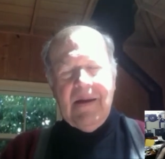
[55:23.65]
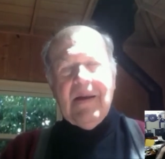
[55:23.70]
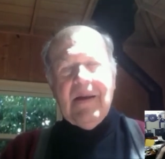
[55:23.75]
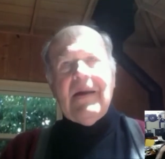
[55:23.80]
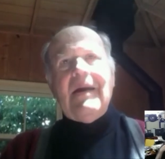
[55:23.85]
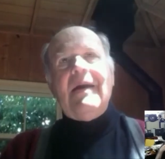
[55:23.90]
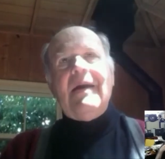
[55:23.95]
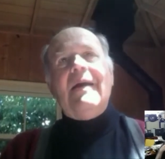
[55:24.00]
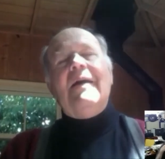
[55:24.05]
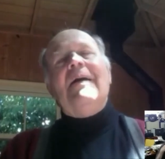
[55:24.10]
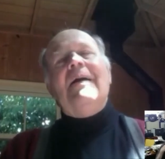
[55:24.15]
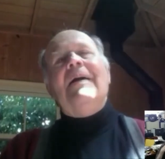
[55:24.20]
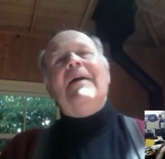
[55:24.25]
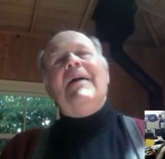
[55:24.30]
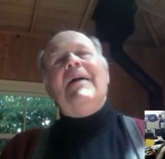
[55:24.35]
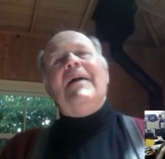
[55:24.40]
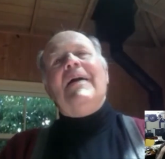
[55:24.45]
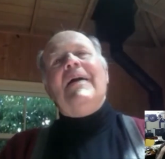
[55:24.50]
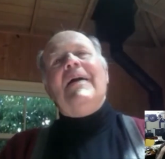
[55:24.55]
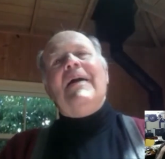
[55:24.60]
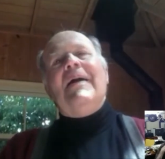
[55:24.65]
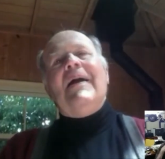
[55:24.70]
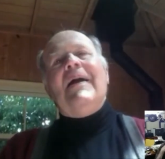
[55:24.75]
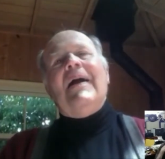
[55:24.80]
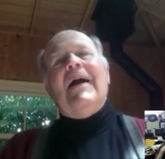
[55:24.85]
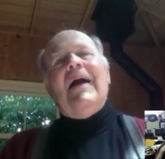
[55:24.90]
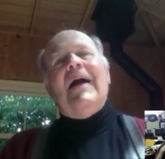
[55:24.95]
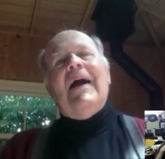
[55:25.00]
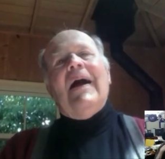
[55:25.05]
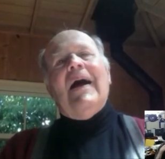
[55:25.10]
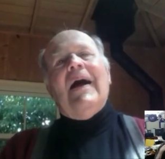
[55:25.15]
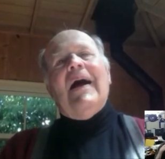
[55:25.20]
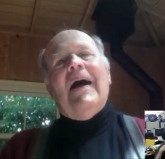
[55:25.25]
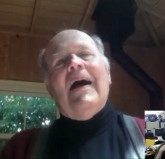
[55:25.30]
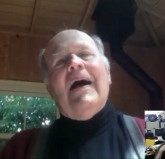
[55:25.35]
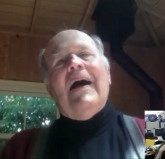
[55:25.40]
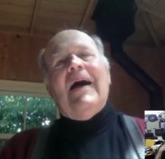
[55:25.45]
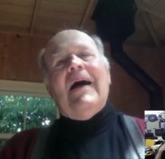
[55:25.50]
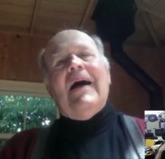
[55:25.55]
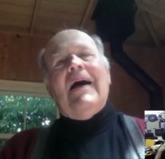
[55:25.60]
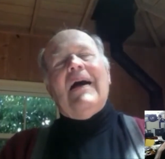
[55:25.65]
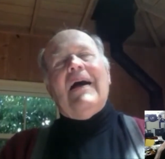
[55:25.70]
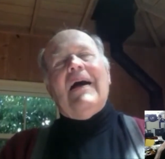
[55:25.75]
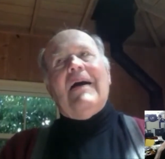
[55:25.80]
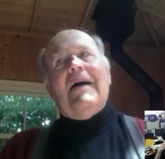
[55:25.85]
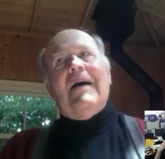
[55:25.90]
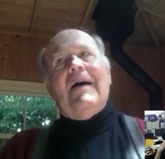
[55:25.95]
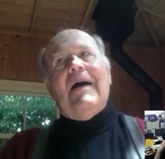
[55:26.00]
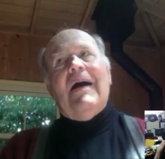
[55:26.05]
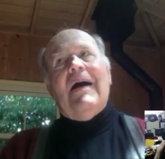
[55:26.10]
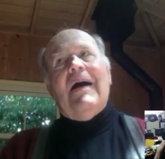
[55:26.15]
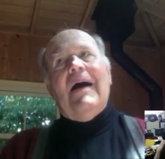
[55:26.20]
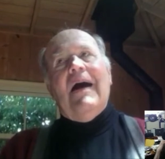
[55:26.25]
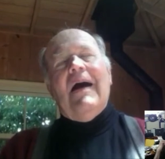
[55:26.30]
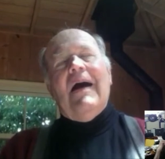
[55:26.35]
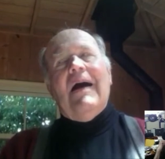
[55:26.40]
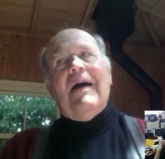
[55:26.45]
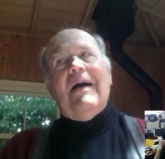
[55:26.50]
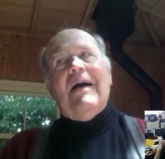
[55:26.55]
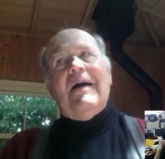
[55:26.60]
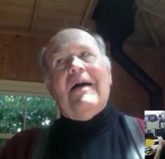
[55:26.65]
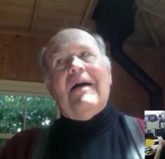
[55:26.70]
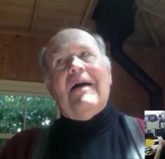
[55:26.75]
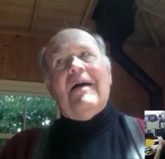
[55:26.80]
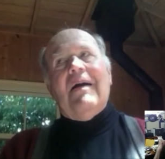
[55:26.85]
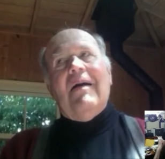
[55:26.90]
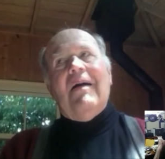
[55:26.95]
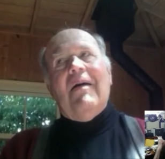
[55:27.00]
Nobody speaks.